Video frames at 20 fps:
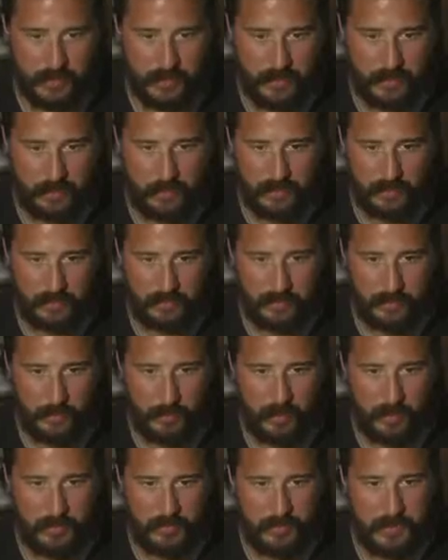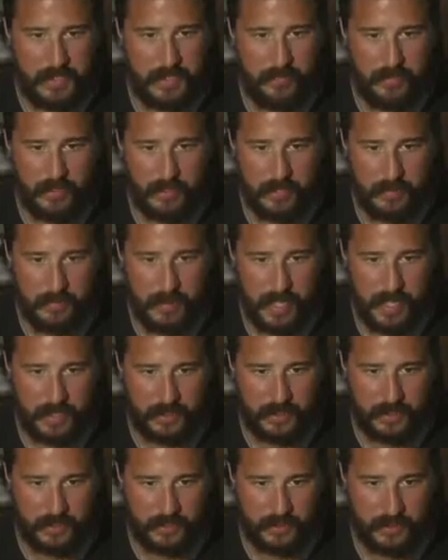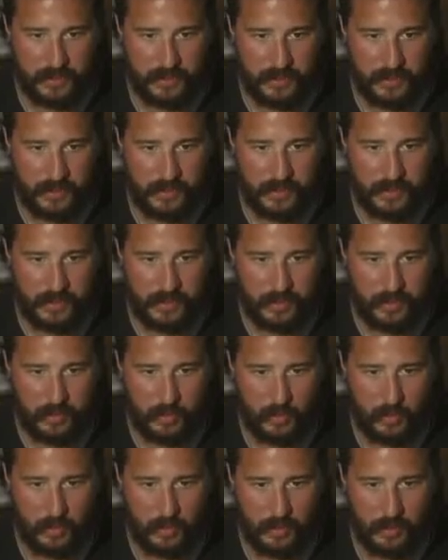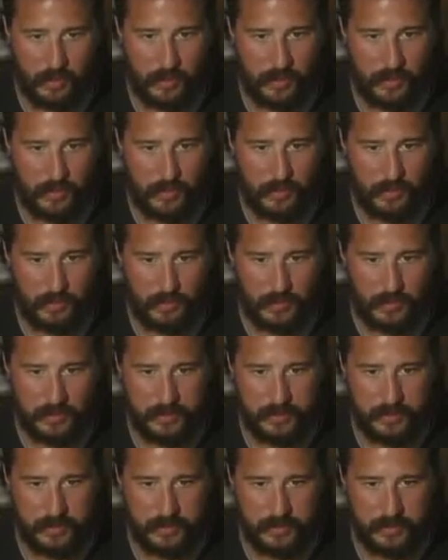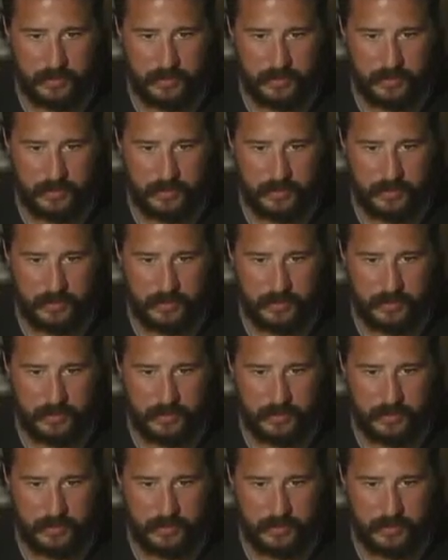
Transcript: Maybe I want it to be evenly matched so I can just get torched, but. Uh,